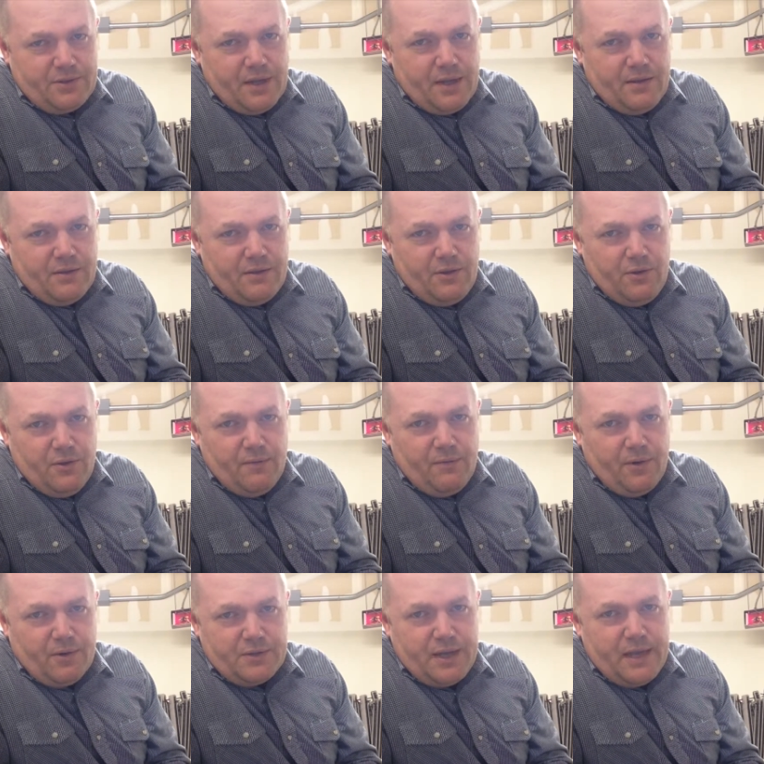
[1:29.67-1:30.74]
say that the
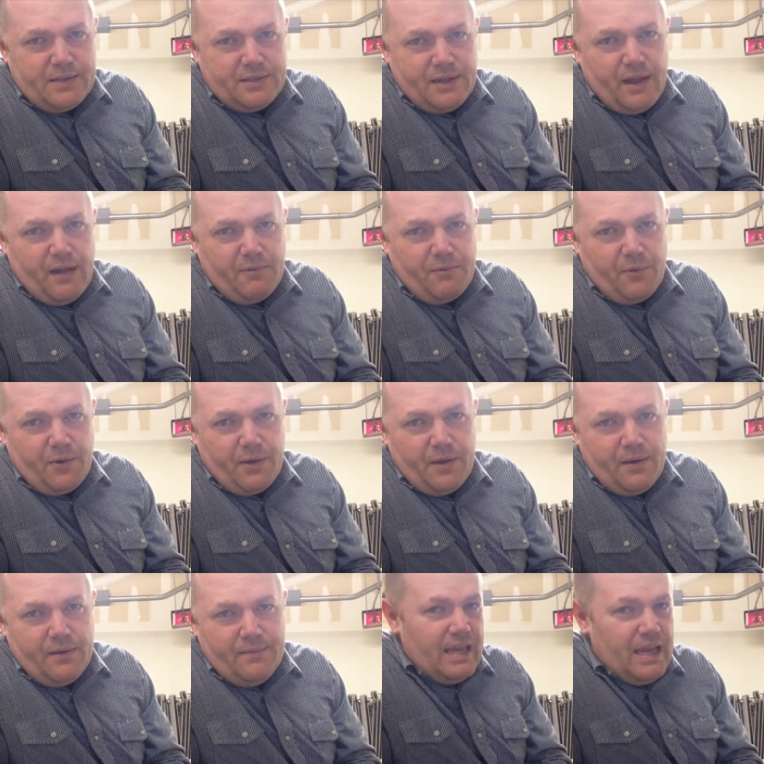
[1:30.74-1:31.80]
universe has it out for
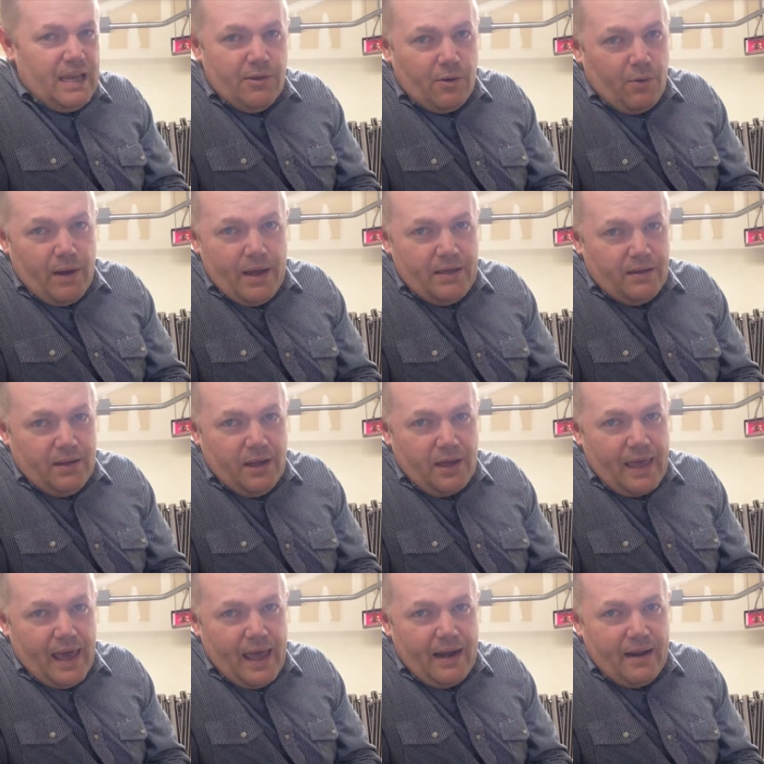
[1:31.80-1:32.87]
you either way you
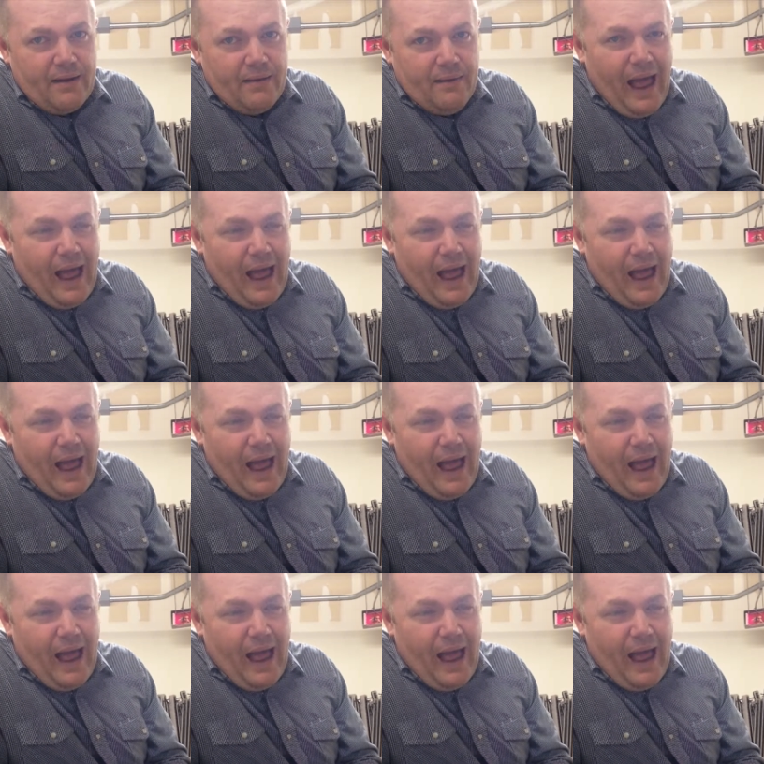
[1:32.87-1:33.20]
look at it,